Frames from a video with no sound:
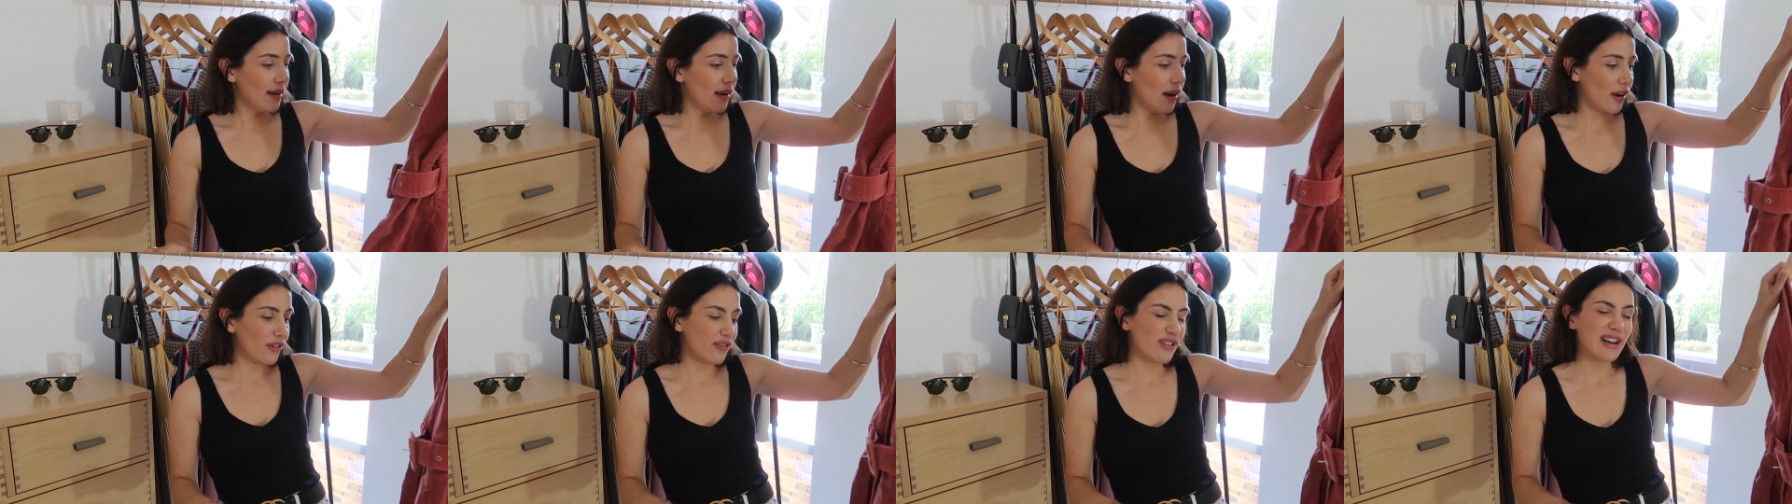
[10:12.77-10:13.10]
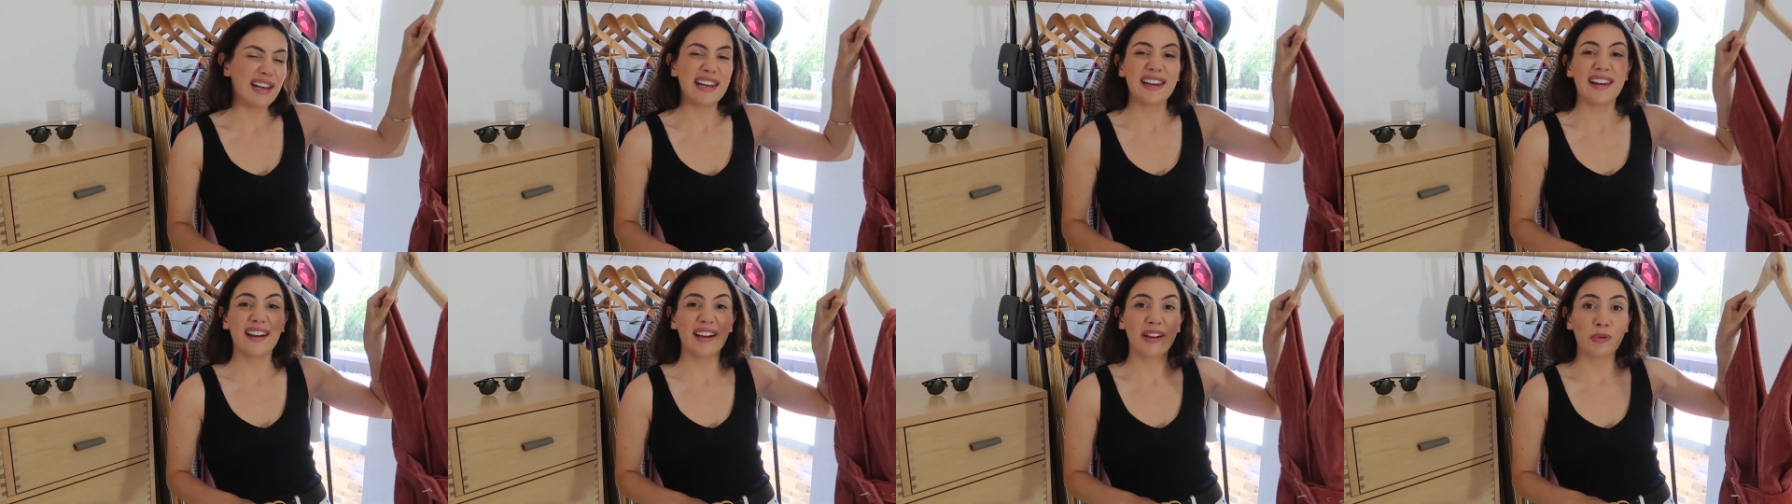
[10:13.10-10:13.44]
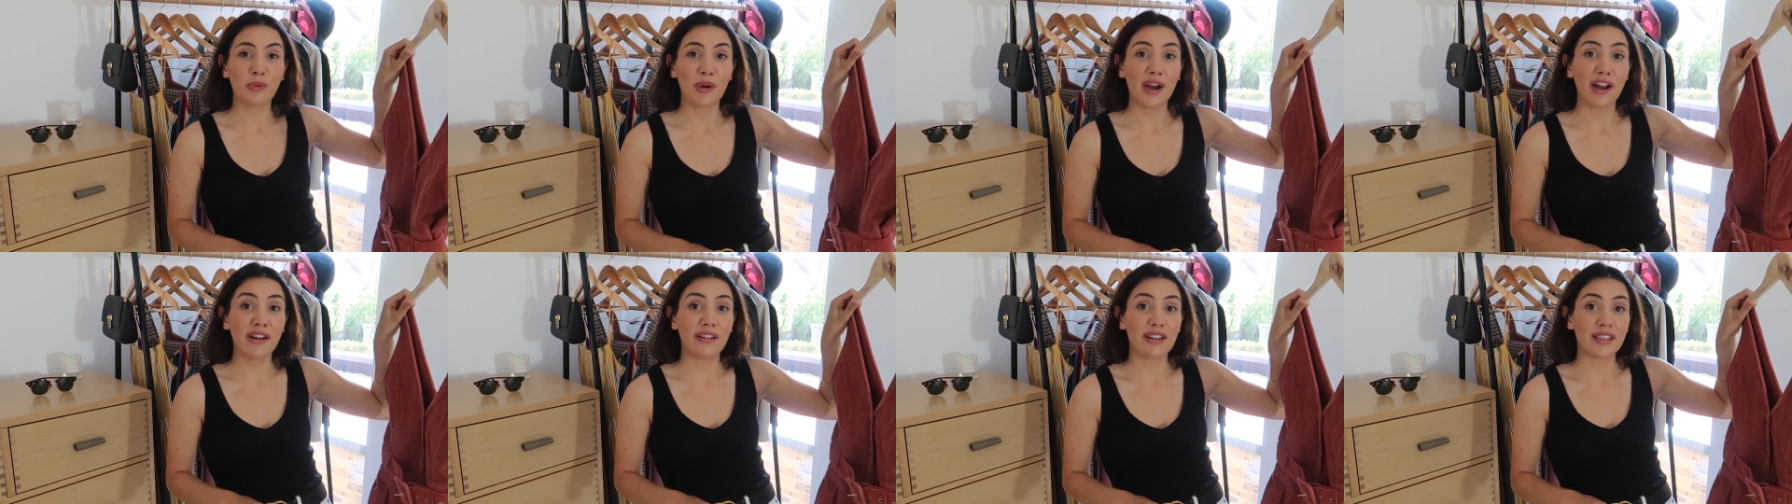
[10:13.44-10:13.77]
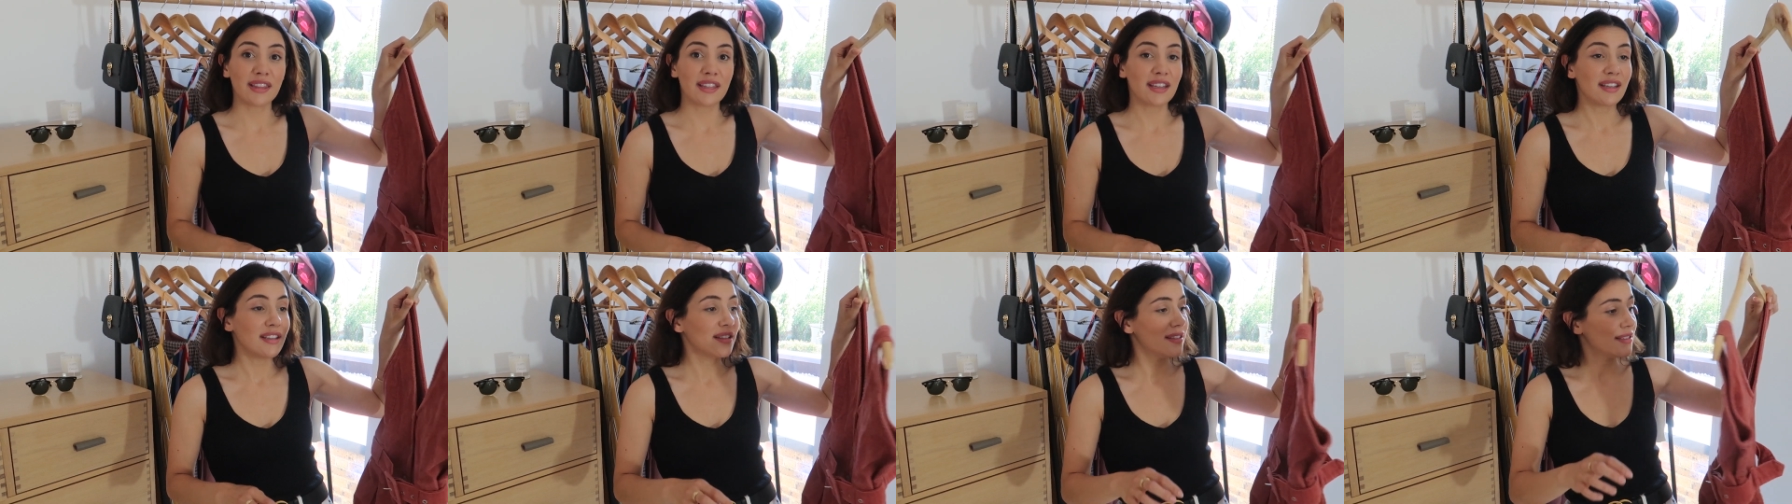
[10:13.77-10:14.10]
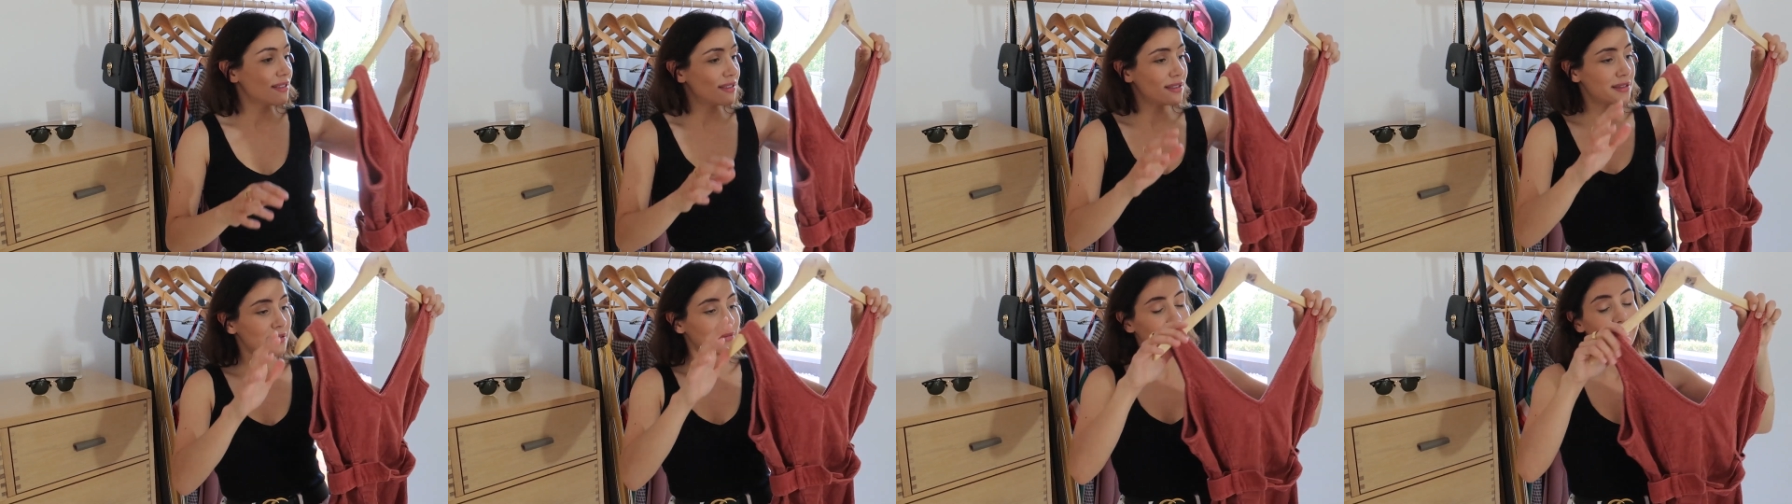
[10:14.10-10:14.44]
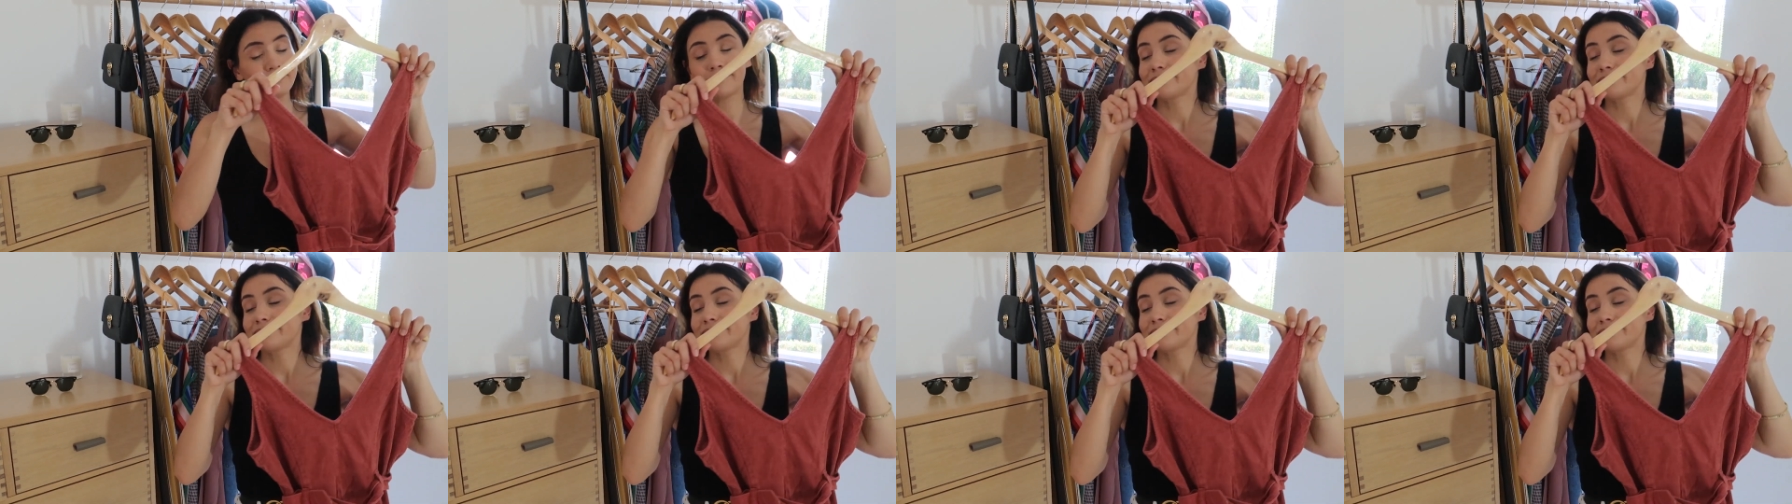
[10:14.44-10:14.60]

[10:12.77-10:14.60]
I really like wearing this.